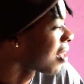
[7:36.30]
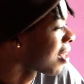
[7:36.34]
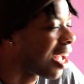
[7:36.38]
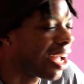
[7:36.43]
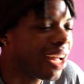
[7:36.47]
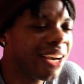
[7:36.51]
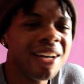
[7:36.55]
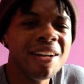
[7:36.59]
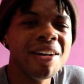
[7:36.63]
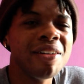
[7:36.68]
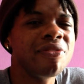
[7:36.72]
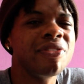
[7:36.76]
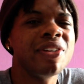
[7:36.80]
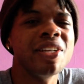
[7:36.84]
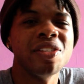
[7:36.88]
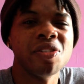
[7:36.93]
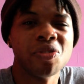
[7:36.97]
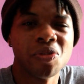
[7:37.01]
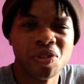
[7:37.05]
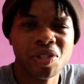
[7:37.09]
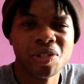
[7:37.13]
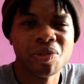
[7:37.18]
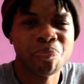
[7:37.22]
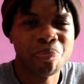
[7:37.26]
I love
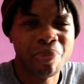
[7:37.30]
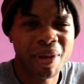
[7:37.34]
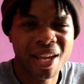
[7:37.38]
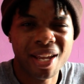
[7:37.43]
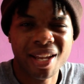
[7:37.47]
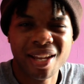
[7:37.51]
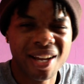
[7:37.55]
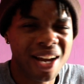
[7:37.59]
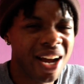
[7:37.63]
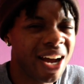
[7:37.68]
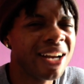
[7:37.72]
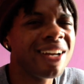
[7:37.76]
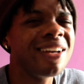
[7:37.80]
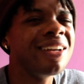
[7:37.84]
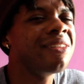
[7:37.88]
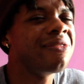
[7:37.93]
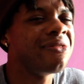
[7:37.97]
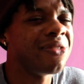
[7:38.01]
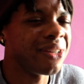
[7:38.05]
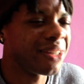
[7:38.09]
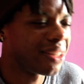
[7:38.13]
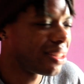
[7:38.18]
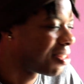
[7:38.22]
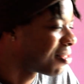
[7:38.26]
disrespect. I
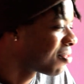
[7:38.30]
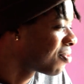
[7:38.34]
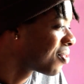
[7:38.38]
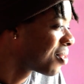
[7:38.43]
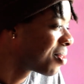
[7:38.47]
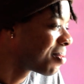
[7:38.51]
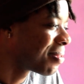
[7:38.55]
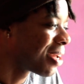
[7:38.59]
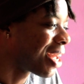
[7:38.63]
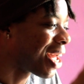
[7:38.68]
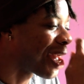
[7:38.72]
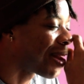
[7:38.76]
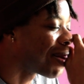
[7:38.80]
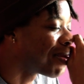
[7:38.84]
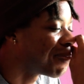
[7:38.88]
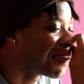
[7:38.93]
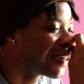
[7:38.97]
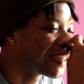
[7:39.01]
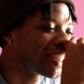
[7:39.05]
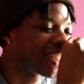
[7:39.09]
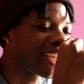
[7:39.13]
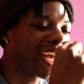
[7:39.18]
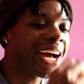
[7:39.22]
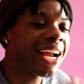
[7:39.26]
love it. You feel me? Hey,
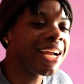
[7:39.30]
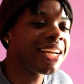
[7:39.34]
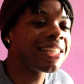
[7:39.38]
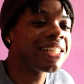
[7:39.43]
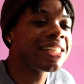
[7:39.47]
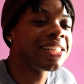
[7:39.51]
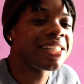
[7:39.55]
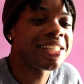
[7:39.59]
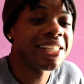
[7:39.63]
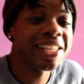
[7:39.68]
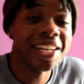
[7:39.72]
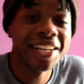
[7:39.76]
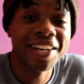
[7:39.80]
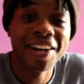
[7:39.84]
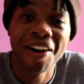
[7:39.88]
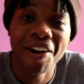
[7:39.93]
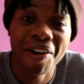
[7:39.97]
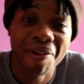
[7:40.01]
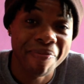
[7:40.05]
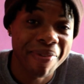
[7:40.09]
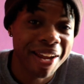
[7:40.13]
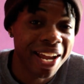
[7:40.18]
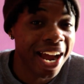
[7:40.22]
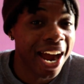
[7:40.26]
but shout out to
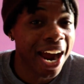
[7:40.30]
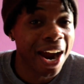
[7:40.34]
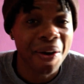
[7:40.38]
CLR, man.